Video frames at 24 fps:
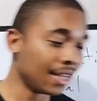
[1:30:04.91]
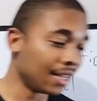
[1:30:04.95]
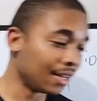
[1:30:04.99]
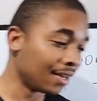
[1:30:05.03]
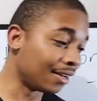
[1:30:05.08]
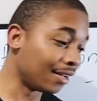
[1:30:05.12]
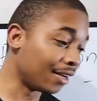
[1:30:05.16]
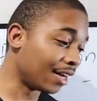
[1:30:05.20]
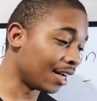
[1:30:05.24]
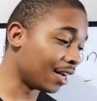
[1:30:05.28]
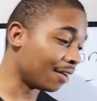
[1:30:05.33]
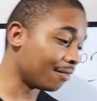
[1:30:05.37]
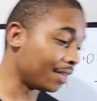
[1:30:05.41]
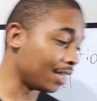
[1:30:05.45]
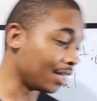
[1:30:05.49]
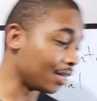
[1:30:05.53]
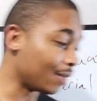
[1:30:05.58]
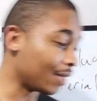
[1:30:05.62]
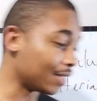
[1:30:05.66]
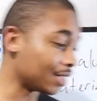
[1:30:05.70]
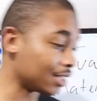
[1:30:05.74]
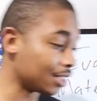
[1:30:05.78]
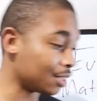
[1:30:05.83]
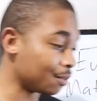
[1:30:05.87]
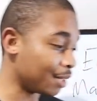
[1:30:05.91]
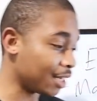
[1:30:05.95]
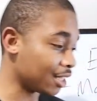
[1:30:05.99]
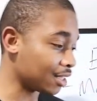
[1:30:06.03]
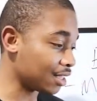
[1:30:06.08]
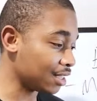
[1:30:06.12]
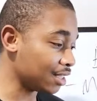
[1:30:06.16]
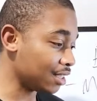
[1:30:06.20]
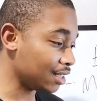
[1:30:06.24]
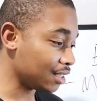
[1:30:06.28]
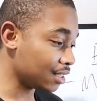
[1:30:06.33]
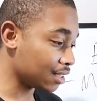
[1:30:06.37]
Do y'all have any questions about
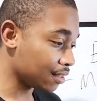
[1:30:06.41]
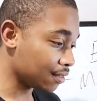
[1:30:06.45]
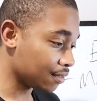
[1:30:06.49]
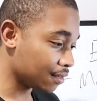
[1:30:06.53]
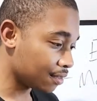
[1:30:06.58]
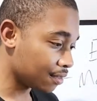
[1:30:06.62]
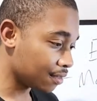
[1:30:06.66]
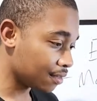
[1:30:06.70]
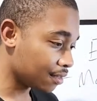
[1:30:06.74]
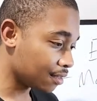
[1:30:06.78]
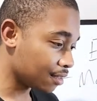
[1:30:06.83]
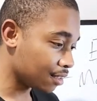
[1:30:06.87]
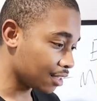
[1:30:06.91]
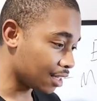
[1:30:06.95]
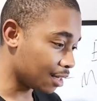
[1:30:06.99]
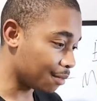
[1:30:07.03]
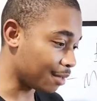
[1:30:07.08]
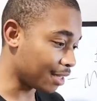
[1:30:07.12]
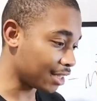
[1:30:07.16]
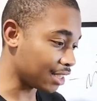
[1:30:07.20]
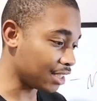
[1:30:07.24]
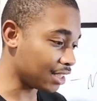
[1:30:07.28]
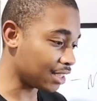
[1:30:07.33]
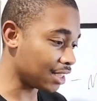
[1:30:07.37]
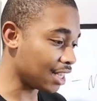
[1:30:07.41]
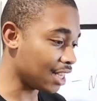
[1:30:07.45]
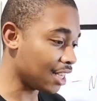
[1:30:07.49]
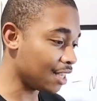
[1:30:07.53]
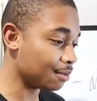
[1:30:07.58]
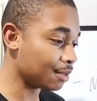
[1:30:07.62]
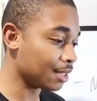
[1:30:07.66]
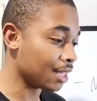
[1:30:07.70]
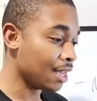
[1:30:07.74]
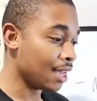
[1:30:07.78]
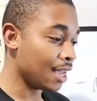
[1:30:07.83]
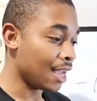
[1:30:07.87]
these? About these
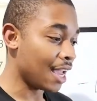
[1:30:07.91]
games?